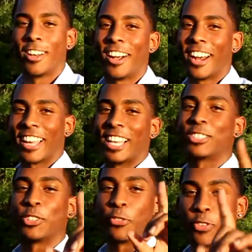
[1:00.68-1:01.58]
Alright guys,
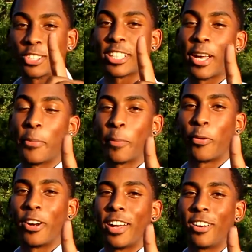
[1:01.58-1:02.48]
so the first thing I'm going to
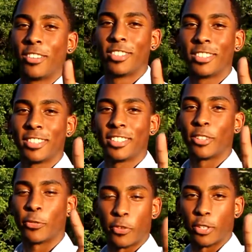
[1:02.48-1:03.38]
point out,
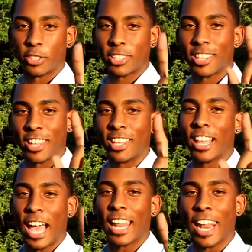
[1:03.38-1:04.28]
the first thing
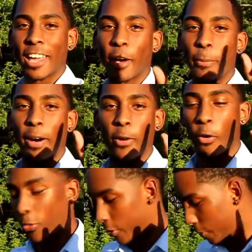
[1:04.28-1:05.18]
that I like about
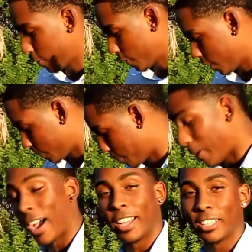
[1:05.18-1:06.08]

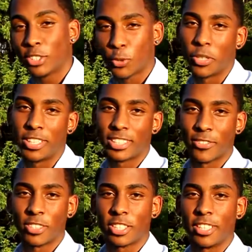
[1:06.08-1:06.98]
my
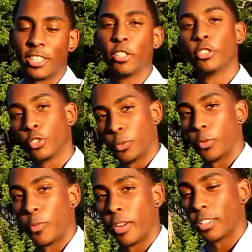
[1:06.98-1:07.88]
2017
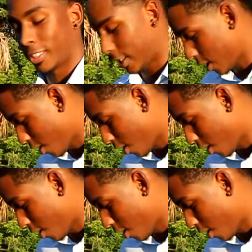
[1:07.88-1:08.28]
Subaru BRZ